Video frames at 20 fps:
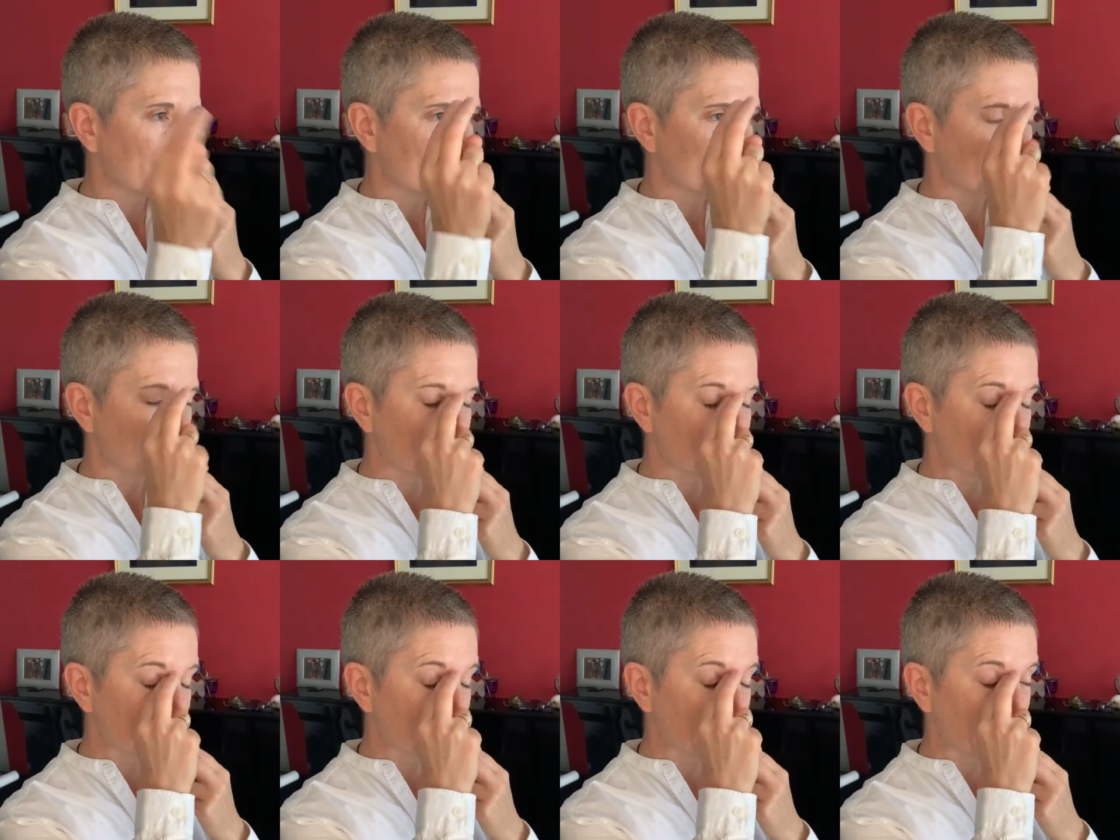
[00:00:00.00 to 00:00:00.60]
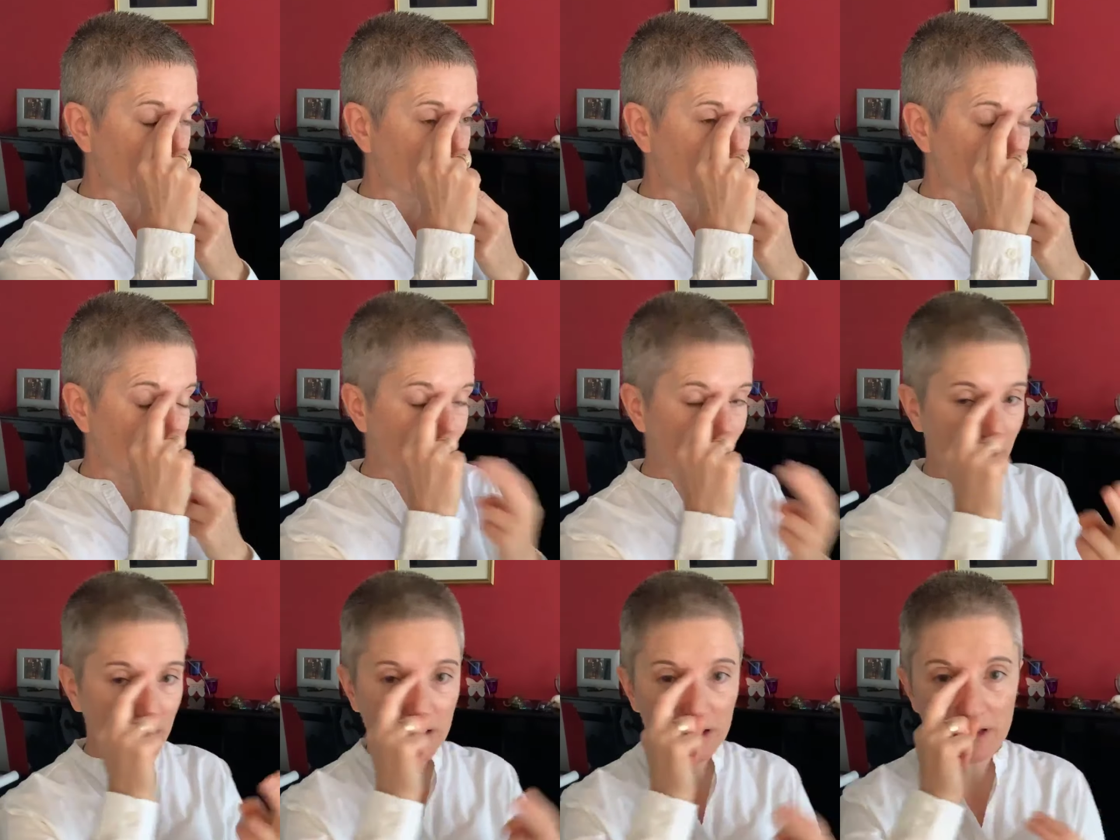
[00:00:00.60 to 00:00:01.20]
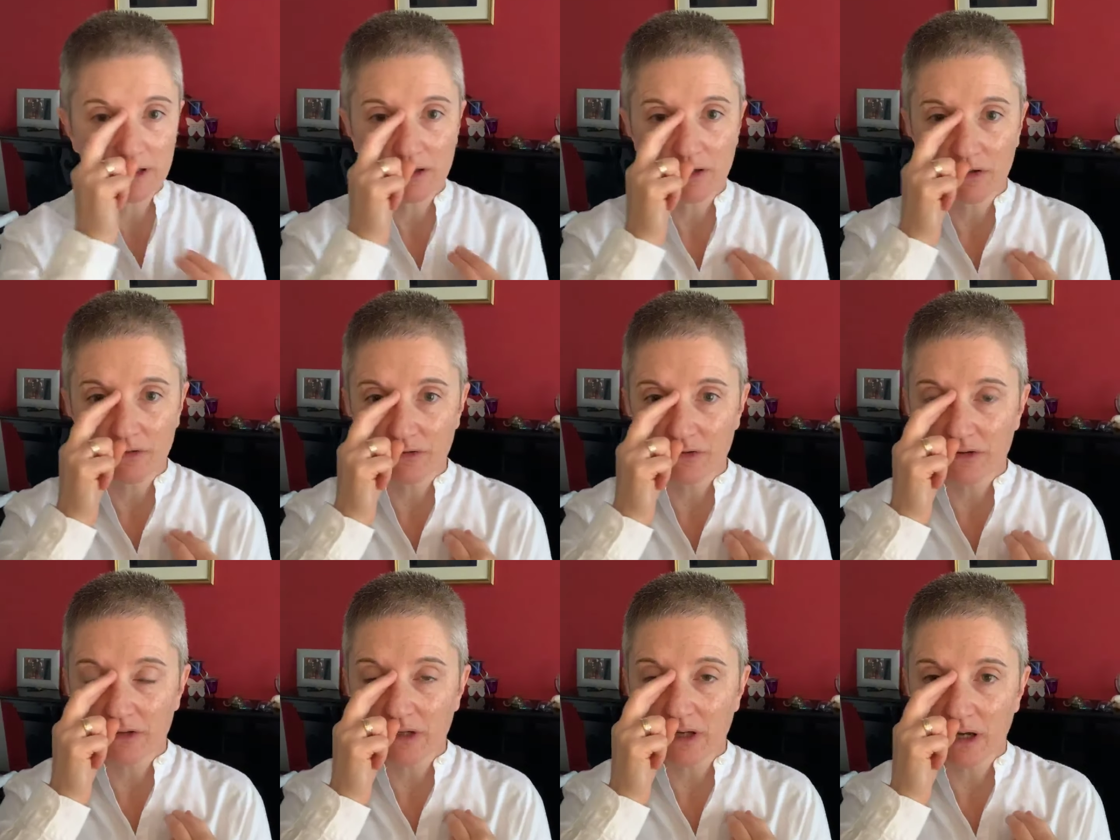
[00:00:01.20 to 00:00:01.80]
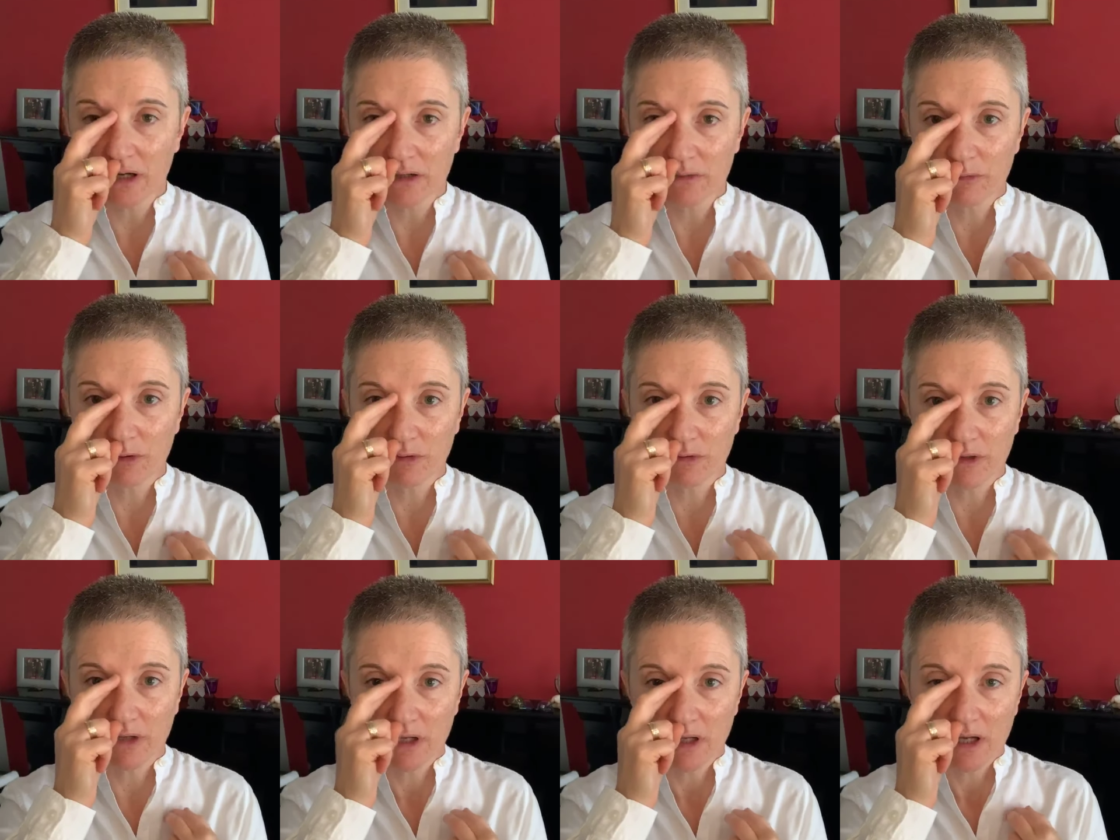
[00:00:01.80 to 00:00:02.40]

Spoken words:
Come to the inner eye, under the collarbone.